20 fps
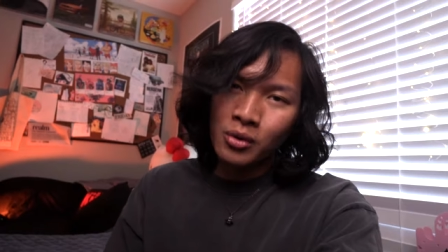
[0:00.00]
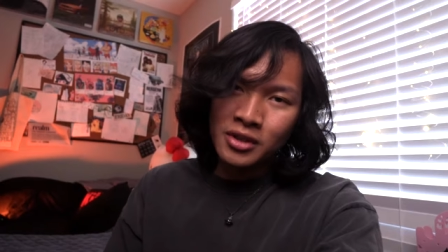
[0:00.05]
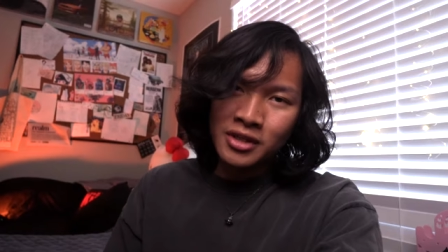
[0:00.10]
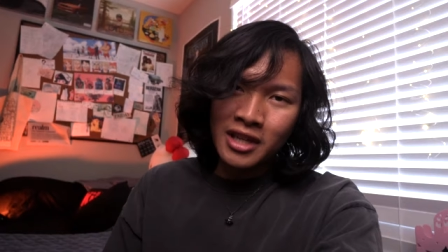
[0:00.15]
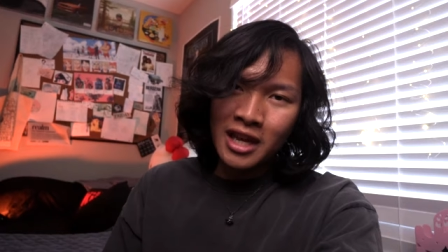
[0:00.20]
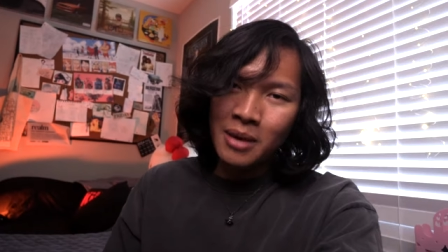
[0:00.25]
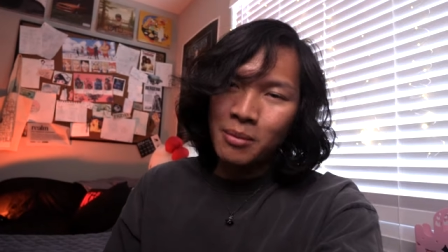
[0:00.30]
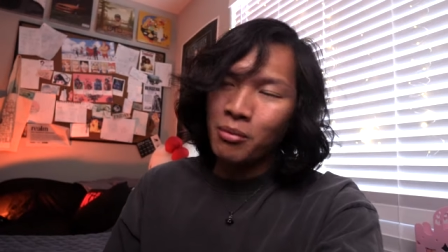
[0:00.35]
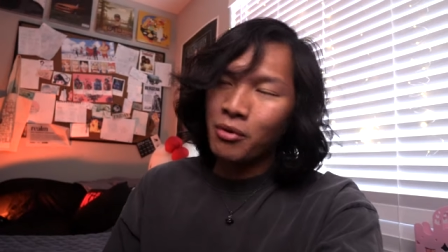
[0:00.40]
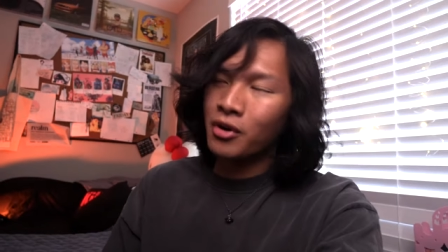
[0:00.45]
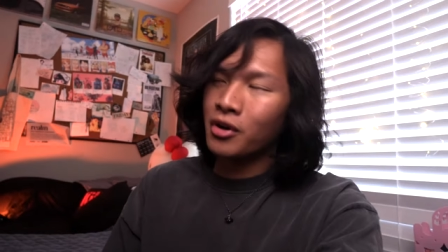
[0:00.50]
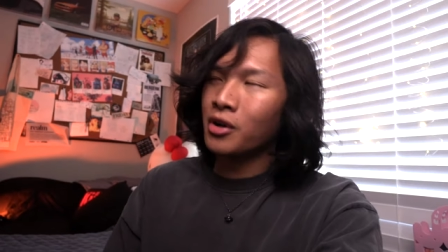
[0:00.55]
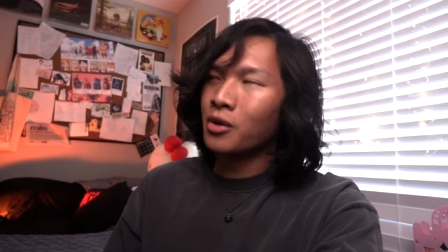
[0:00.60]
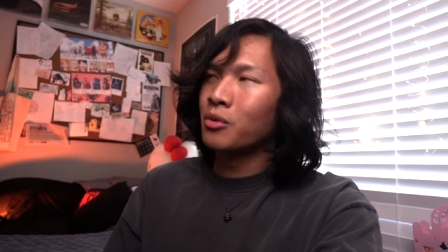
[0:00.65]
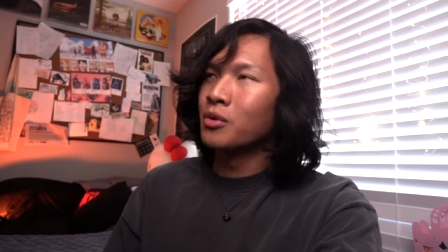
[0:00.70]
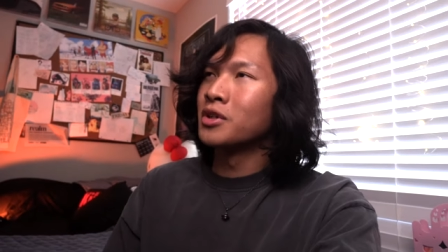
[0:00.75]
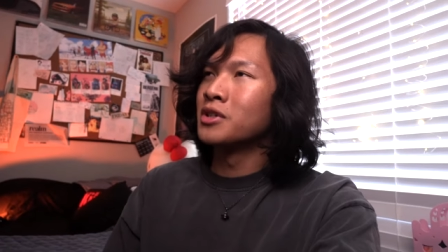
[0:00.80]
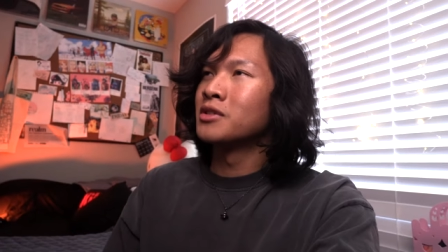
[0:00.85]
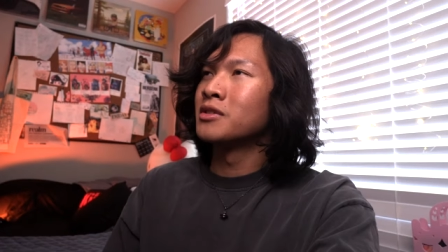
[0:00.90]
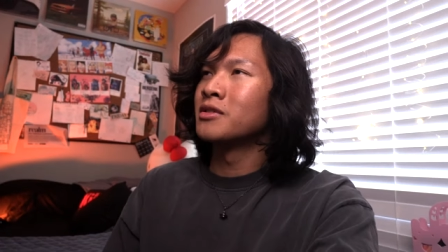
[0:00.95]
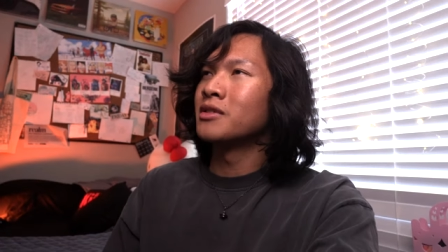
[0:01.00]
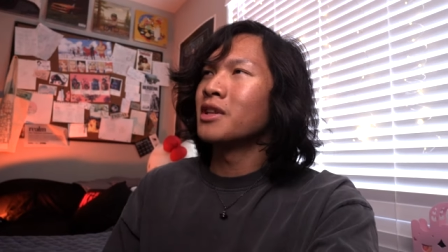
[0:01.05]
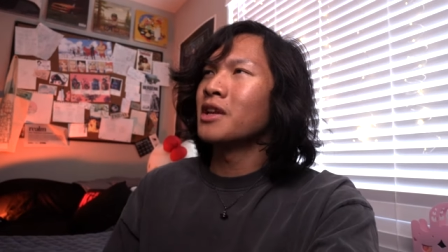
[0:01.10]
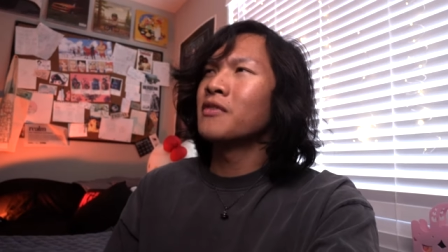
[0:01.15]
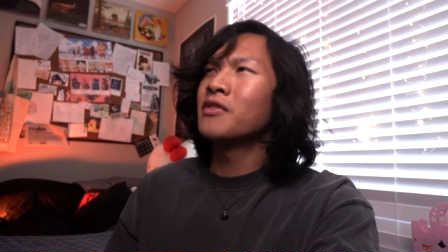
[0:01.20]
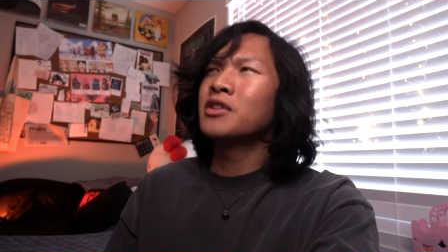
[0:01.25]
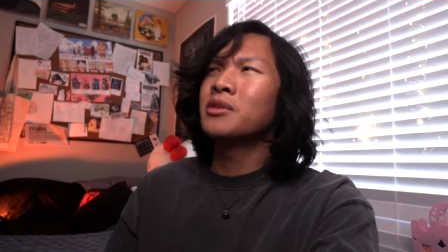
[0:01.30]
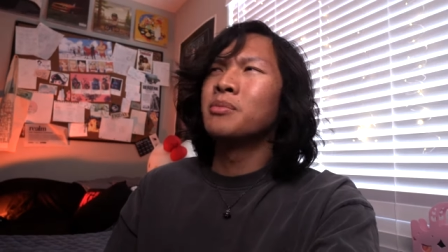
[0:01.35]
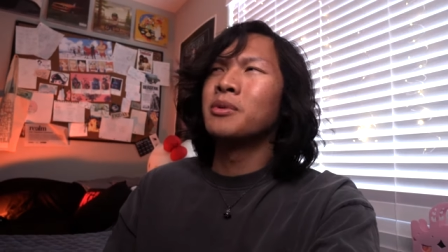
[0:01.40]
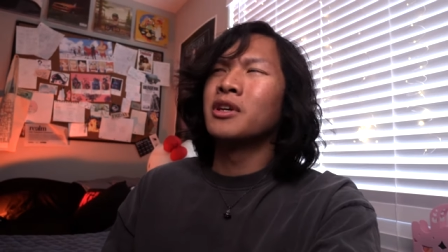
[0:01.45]
with skateboarding was
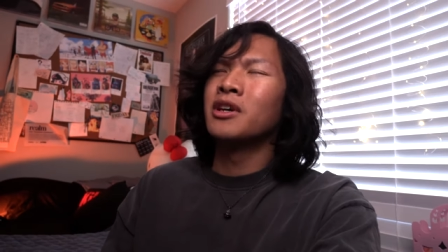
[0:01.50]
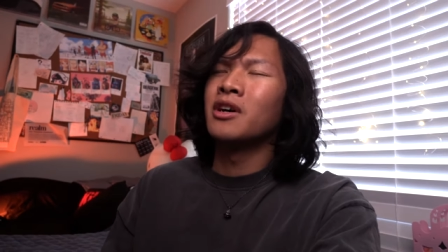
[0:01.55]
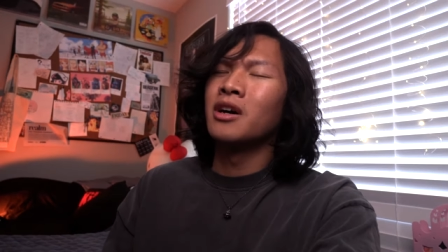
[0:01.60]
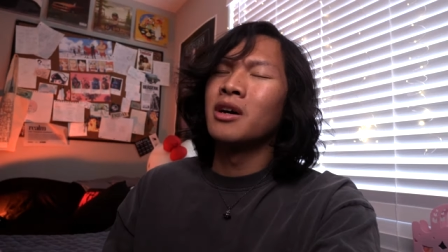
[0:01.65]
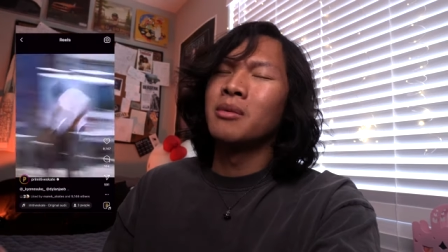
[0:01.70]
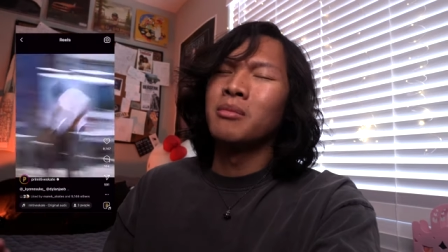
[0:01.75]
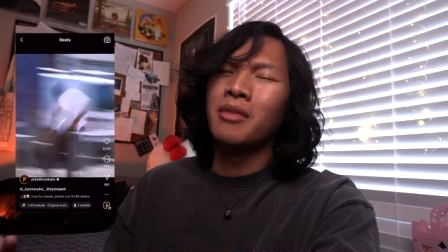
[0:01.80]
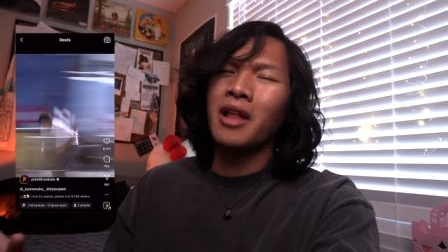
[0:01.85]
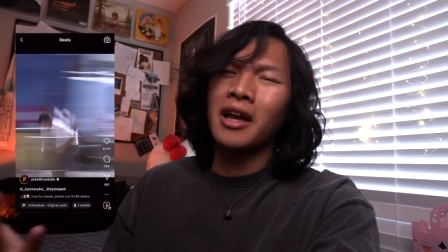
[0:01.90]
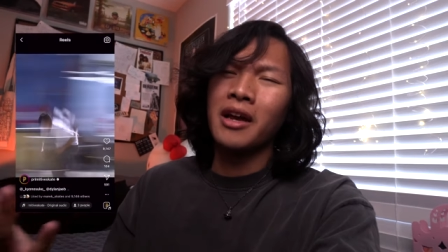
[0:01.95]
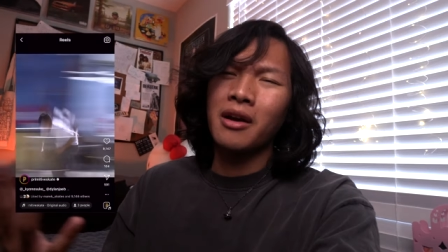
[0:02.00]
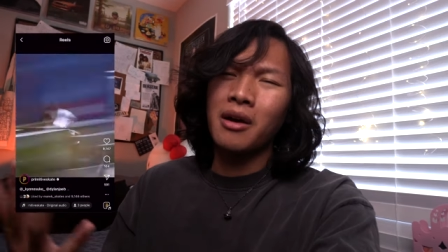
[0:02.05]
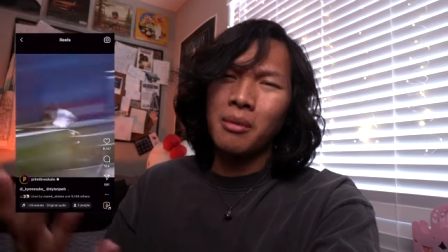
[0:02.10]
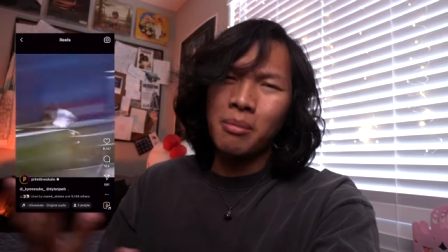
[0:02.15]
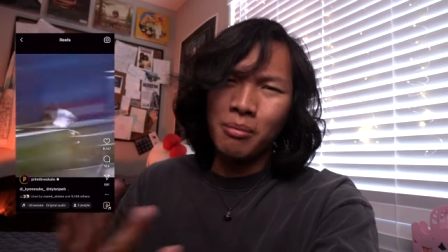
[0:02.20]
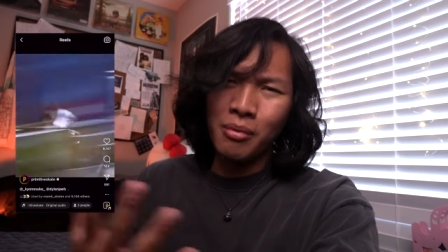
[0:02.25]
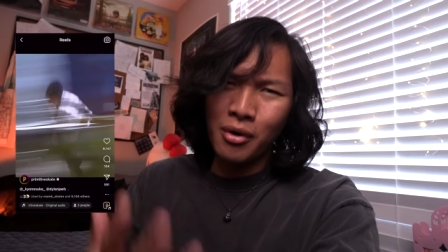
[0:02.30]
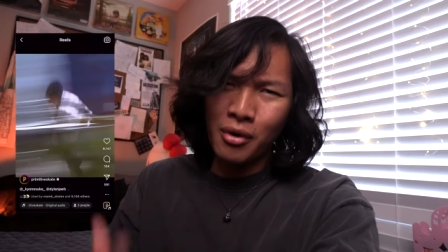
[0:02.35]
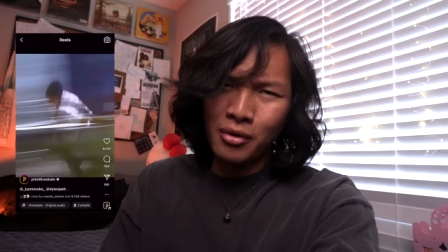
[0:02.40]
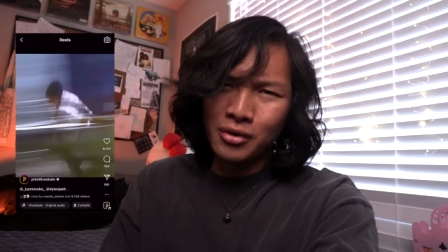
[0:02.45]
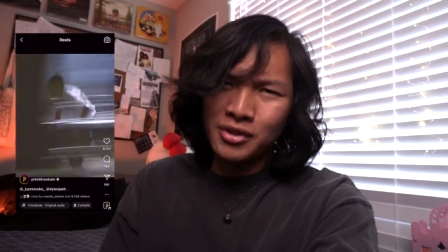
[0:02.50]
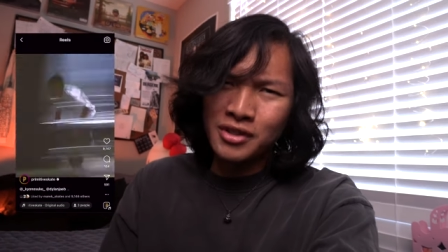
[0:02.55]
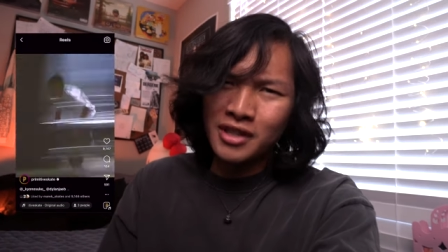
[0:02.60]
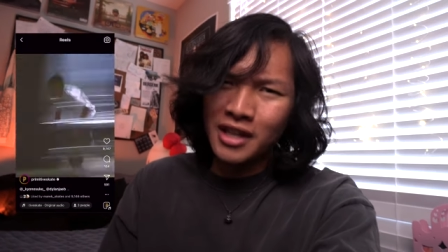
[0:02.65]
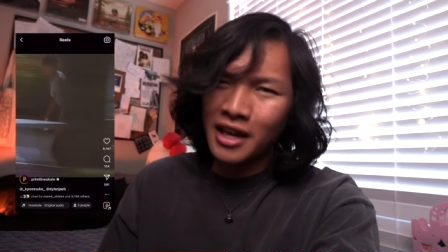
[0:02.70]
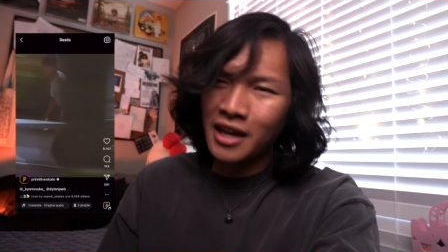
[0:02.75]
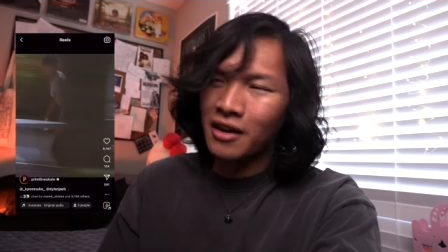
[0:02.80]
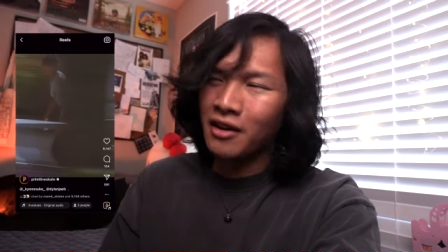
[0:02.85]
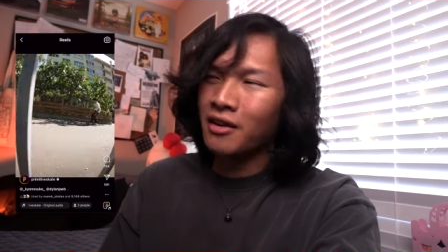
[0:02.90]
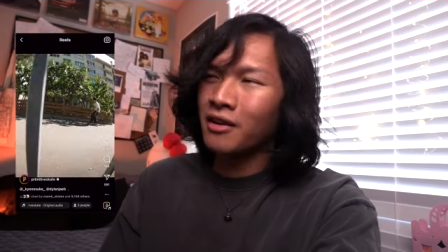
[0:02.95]
never to become like a pro
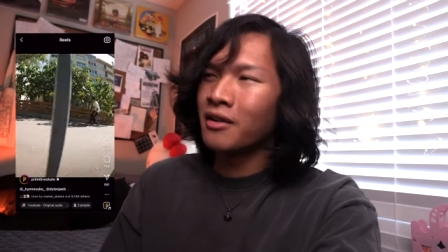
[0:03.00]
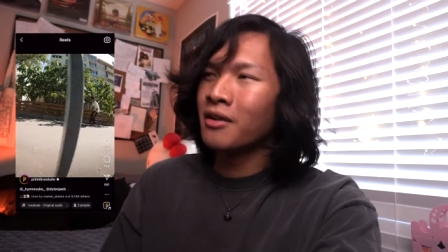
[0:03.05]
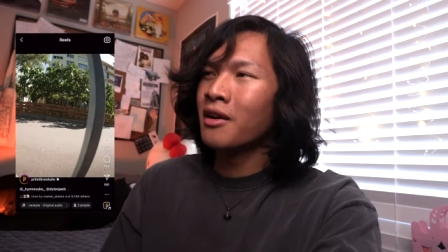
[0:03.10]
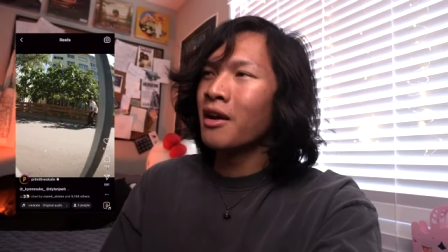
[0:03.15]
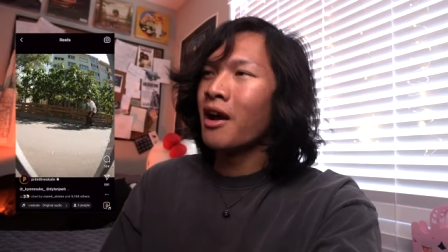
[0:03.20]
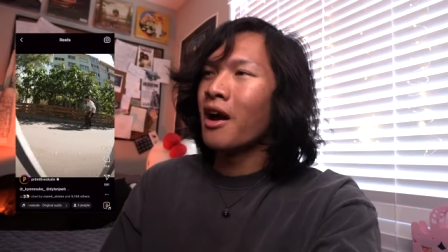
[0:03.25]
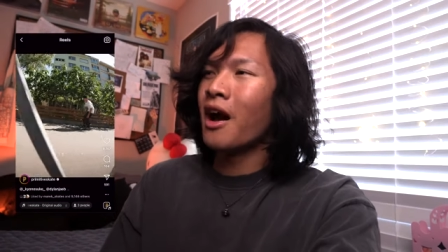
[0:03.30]
skater.